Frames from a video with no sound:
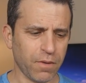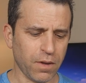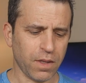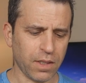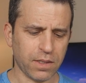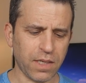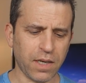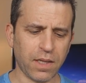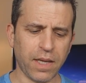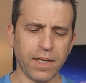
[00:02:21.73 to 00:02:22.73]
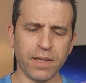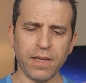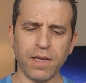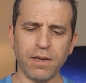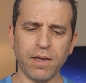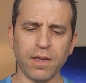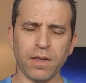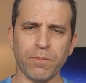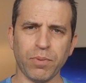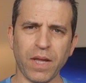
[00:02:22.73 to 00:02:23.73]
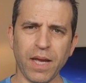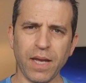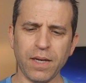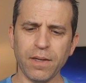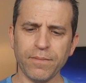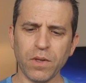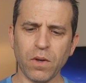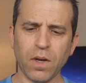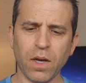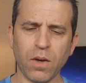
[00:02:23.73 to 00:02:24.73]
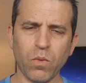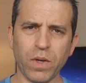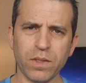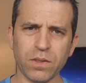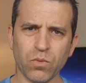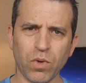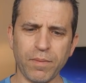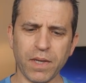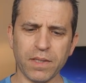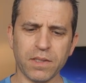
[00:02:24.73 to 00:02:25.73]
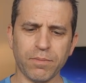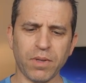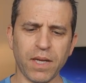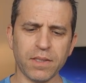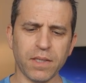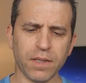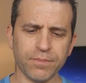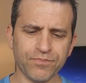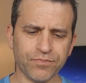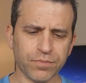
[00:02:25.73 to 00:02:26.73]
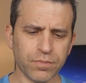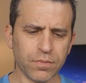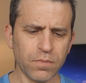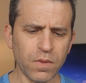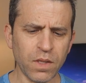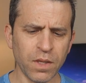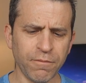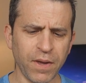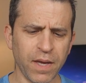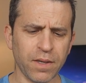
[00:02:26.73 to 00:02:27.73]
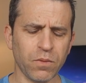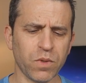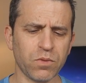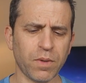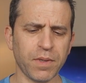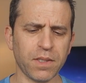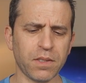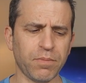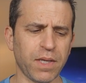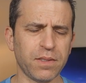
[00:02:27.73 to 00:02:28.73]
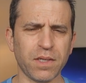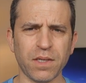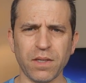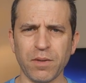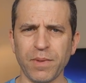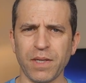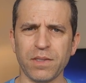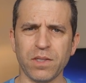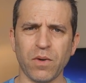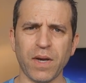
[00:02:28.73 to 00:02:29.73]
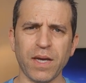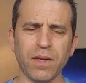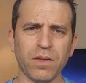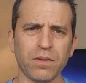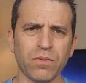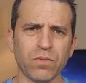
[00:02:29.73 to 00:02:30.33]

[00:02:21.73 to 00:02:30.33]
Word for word: uh, it sounded like the, the blade uh, was rubbing against the plastic. The fan was rubbing against the plastic a little bit, so I